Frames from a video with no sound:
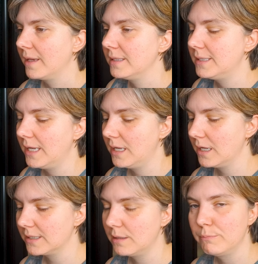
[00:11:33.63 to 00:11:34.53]
taking
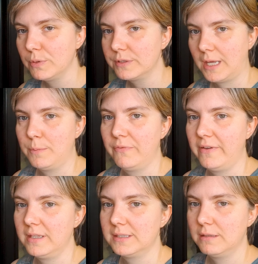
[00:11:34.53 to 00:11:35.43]
a simple
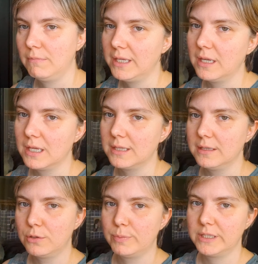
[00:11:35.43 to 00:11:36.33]
typeface and making it a
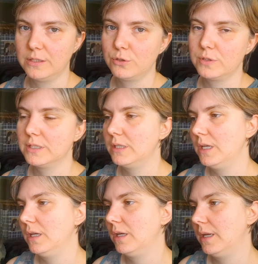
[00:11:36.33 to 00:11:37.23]
little bit
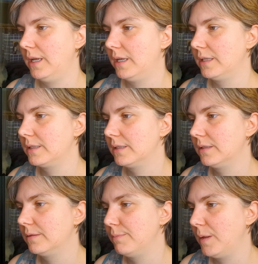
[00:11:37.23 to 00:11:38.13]
interesting
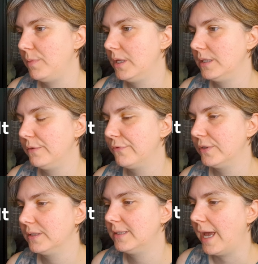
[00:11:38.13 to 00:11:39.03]
is maybe a
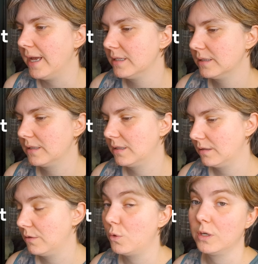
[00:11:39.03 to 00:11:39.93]
different task,
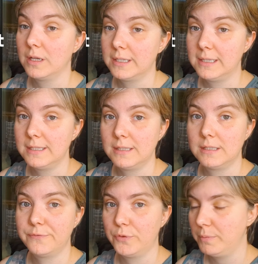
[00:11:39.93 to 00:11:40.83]
or at least
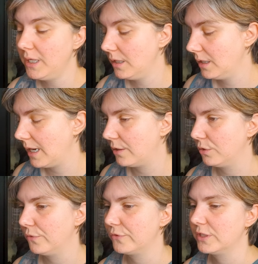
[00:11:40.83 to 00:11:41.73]
it's for me. I don't
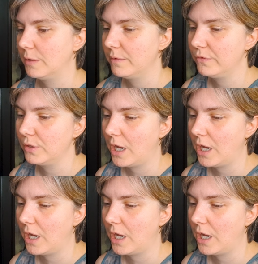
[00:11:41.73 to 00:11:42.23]
know for some of you